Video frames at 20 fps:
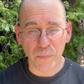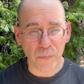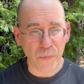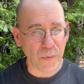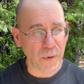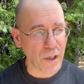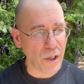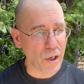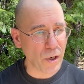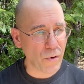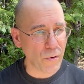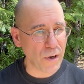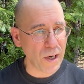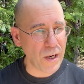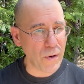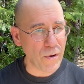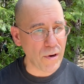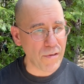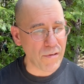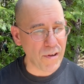agree
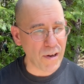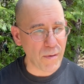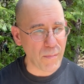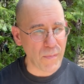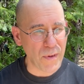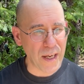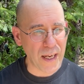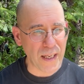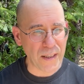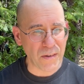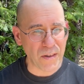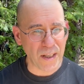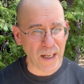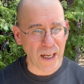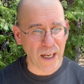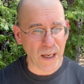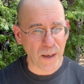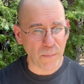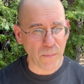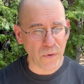with him that
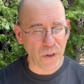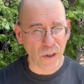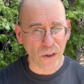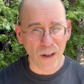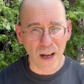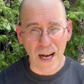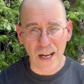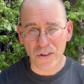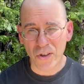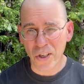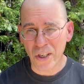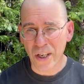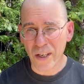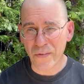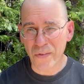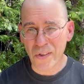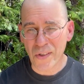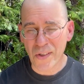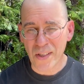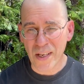the logic of
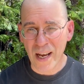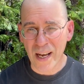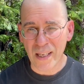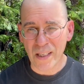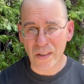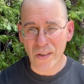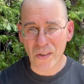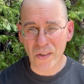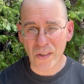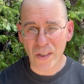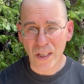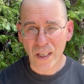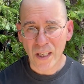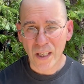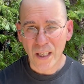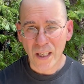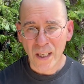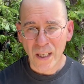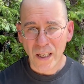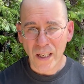sense
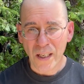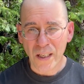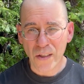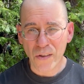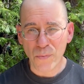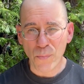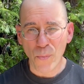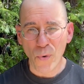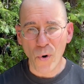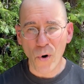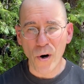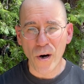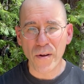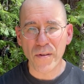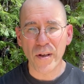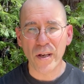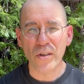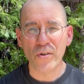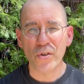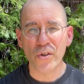is more
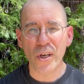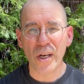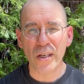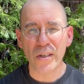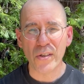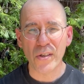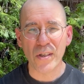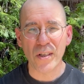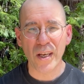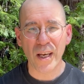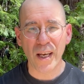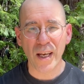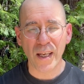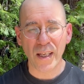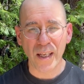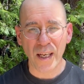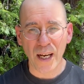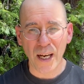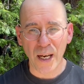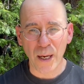than just
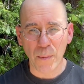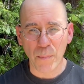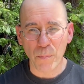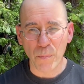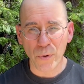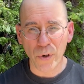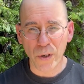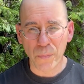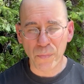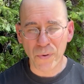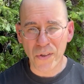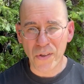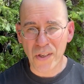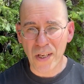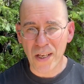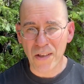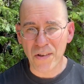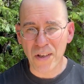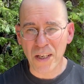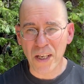a book
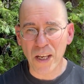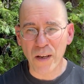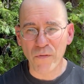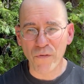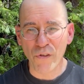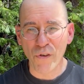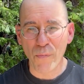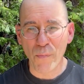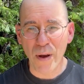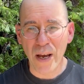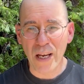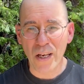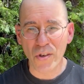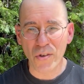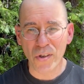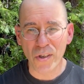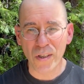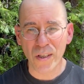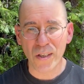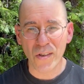presenting
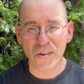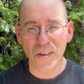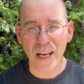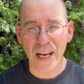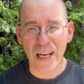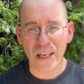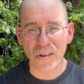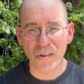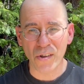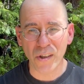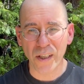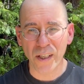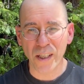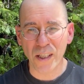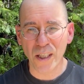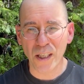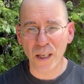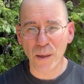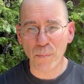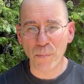information. It's
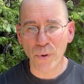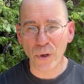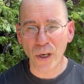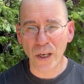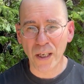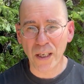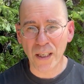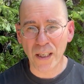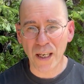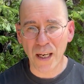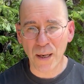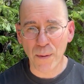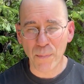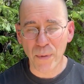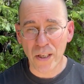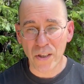actually a book meant